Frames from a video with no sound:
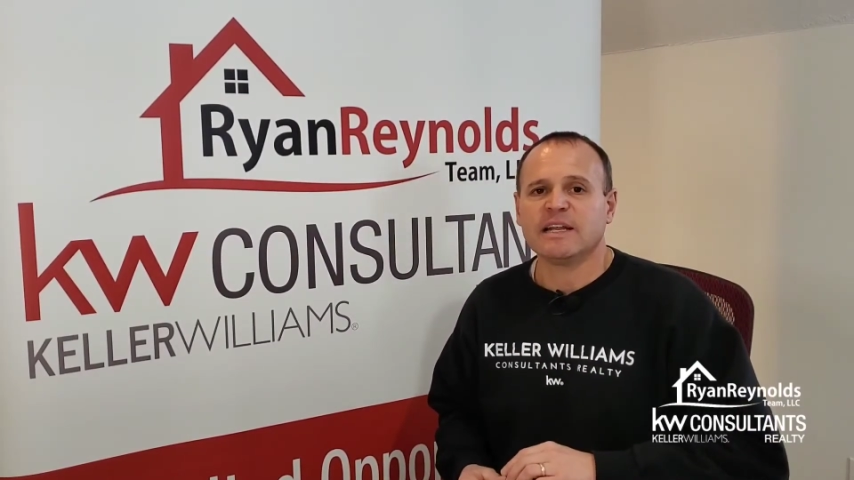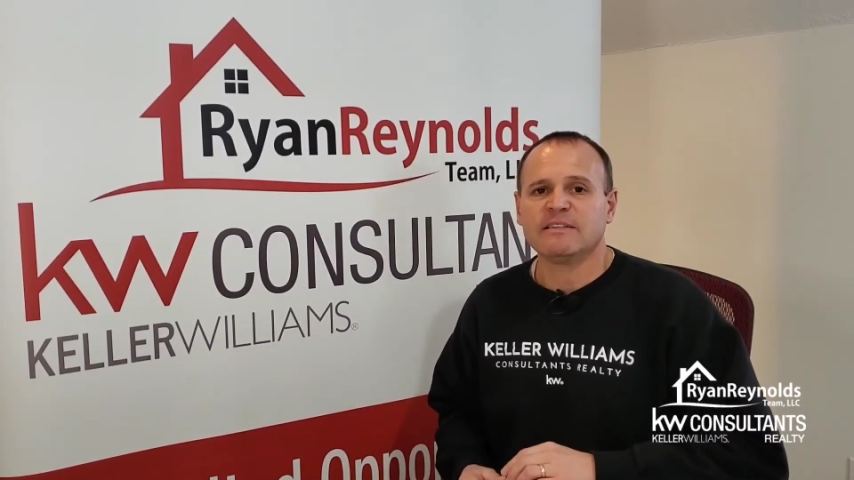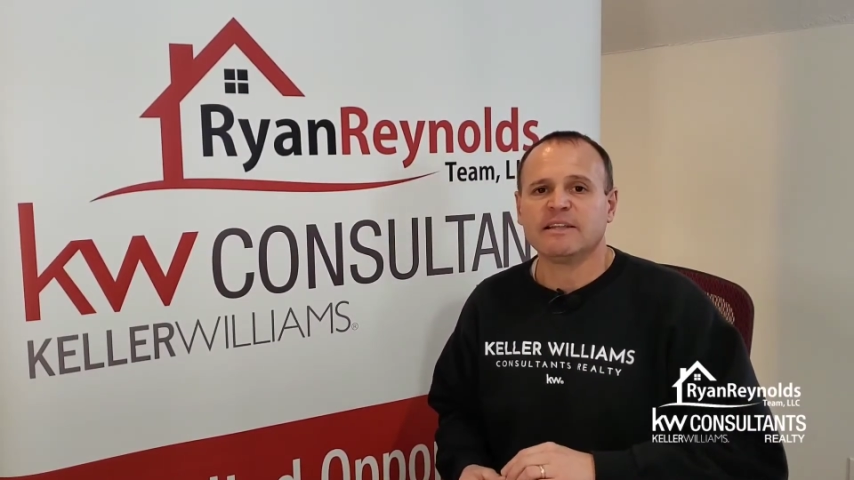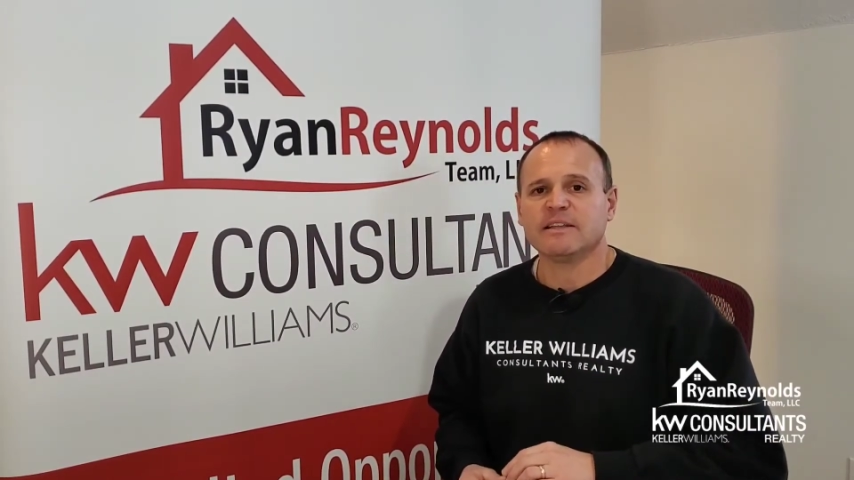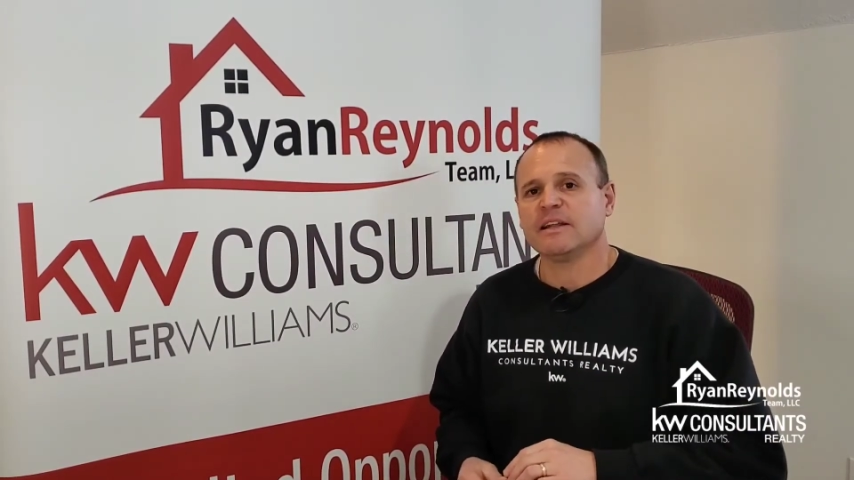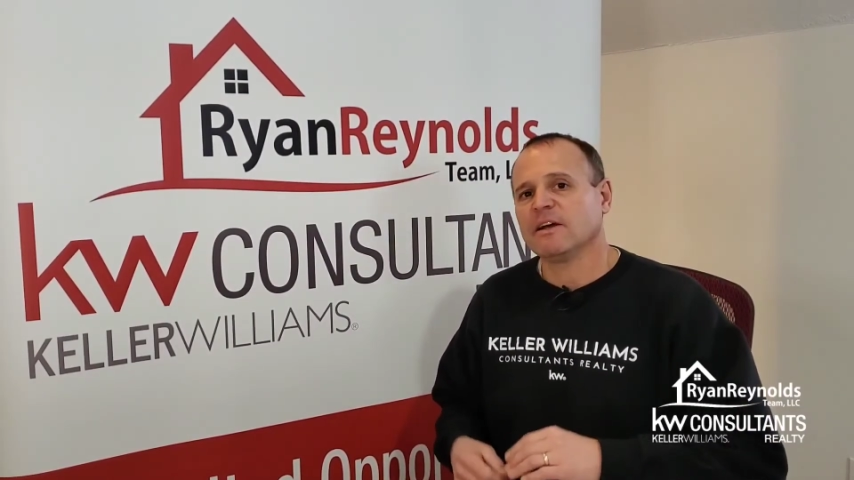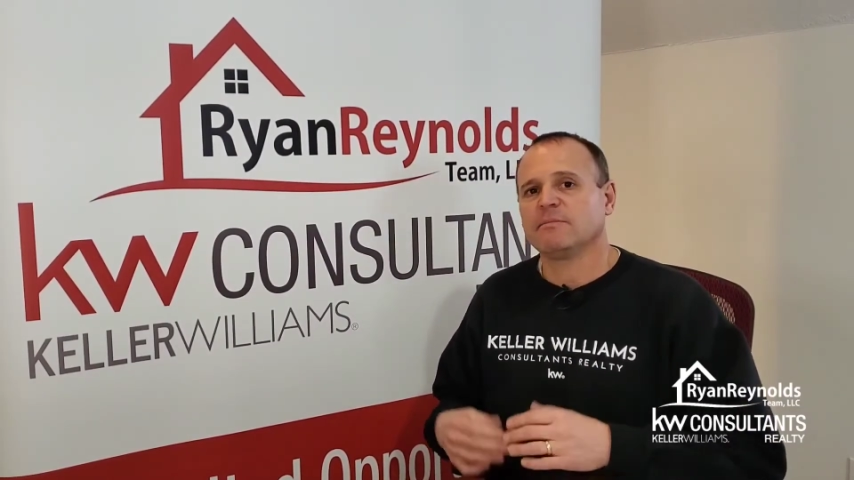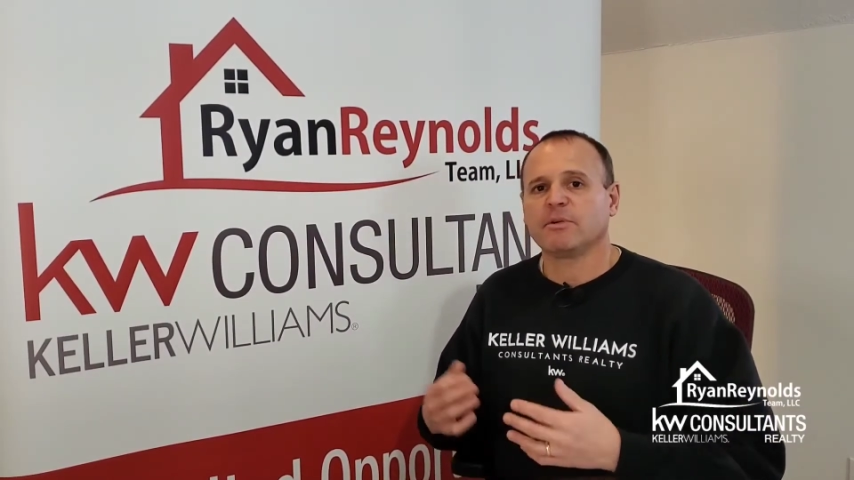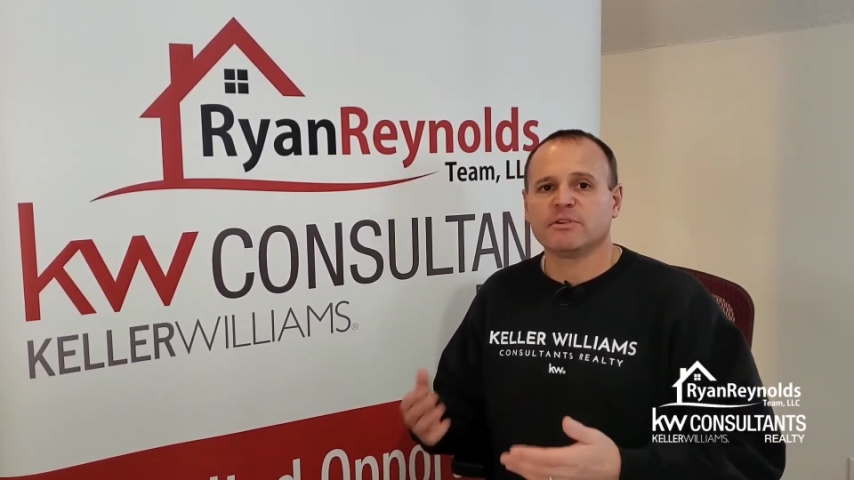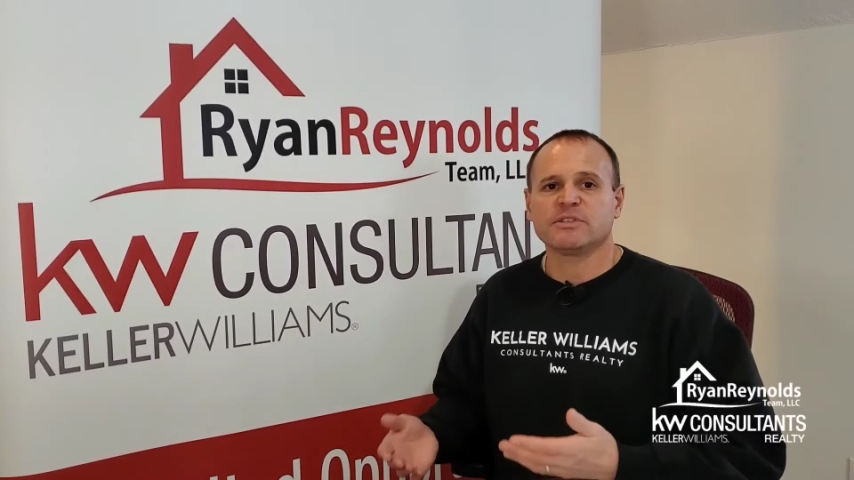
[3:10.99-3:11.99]
Anything that
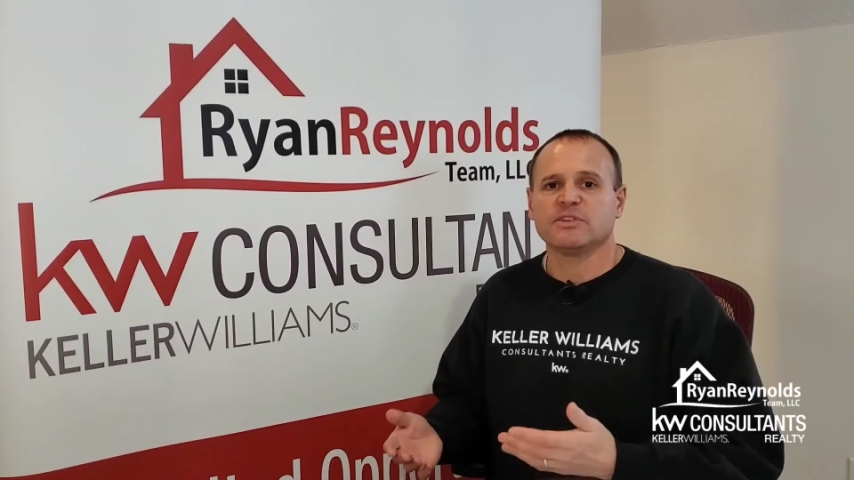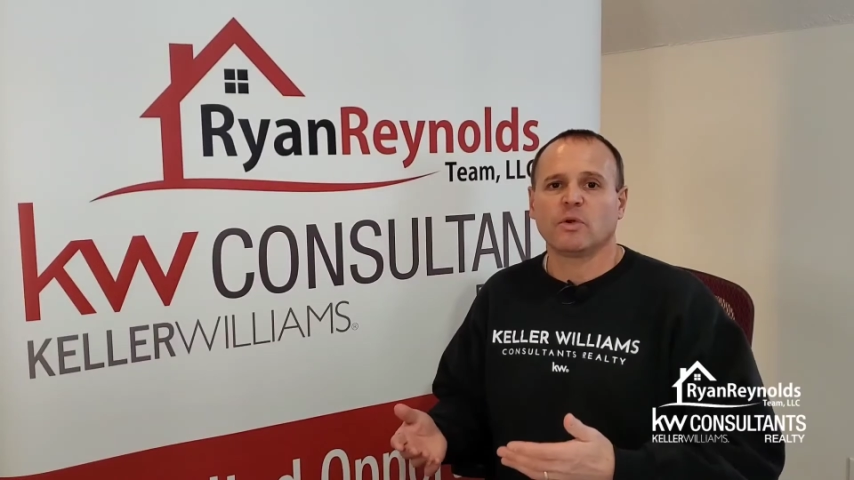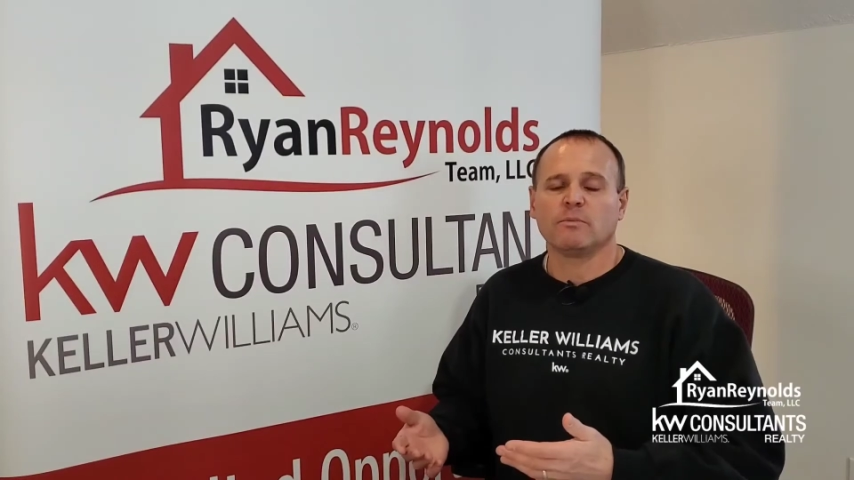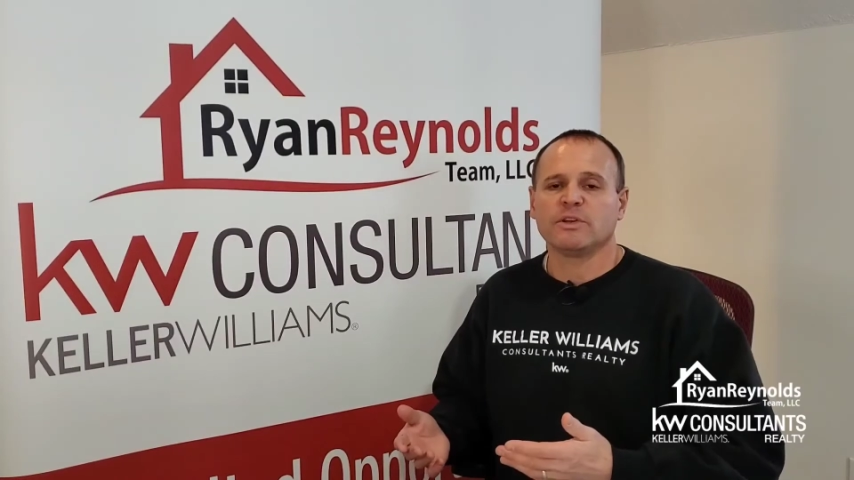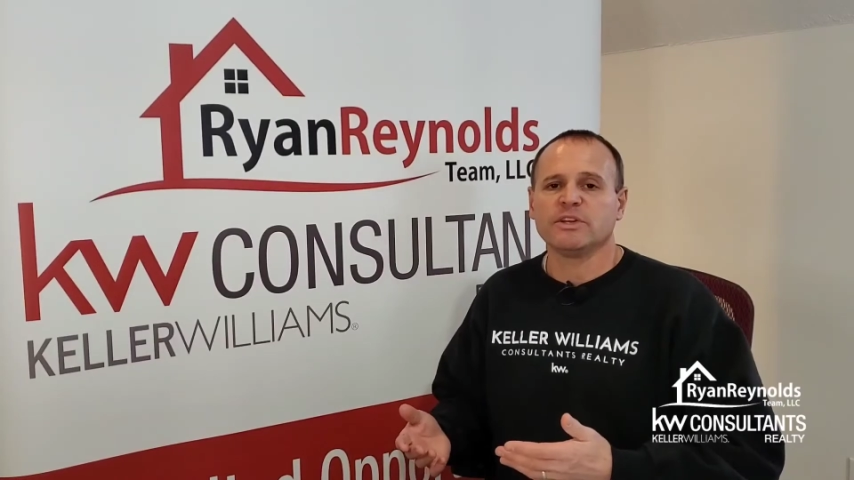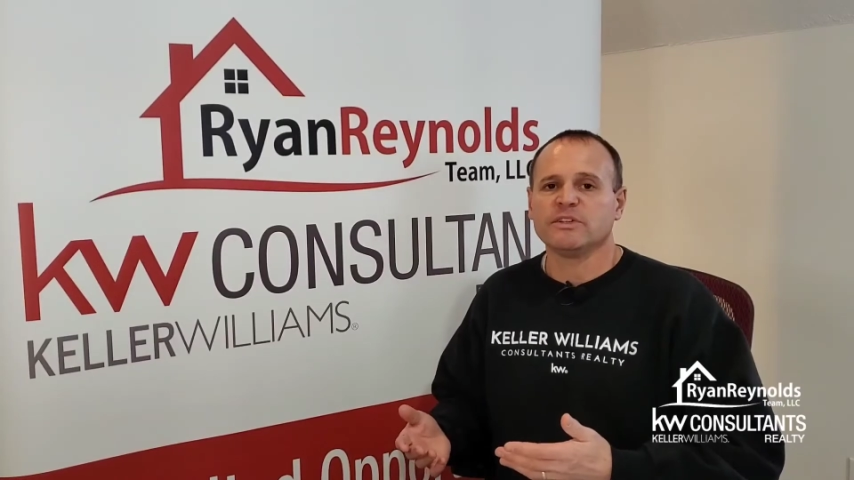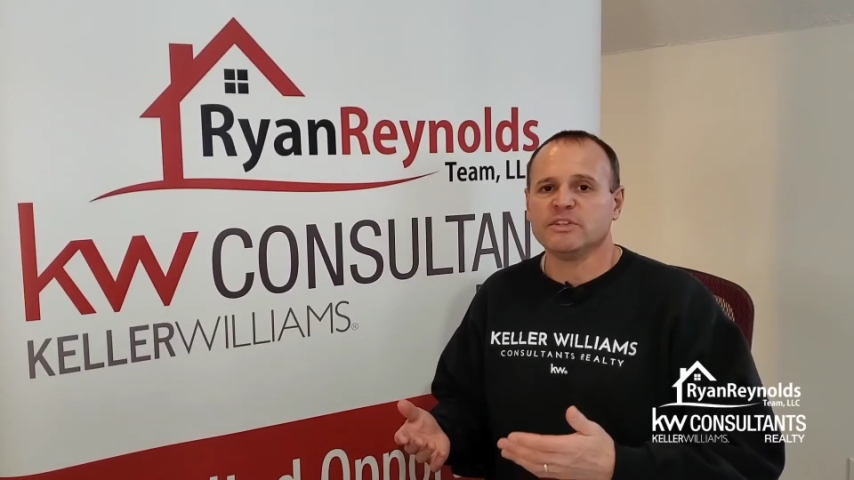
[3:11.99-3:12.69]
a person normally